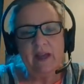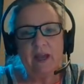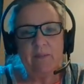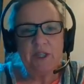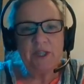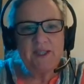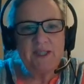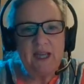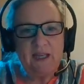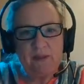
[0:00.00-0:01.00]
and we just
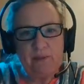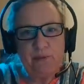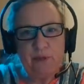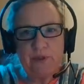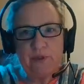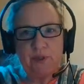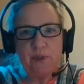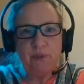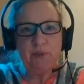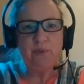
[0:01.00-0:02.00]
take the first
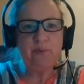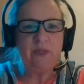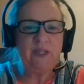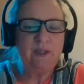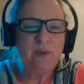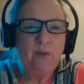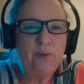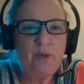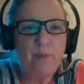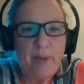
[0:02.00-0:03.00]
two, these are
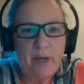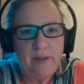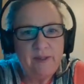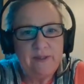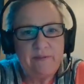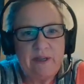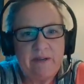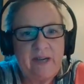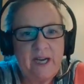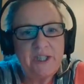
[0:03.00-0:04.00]
called components of
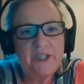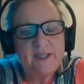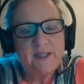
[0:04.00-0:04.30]
variation.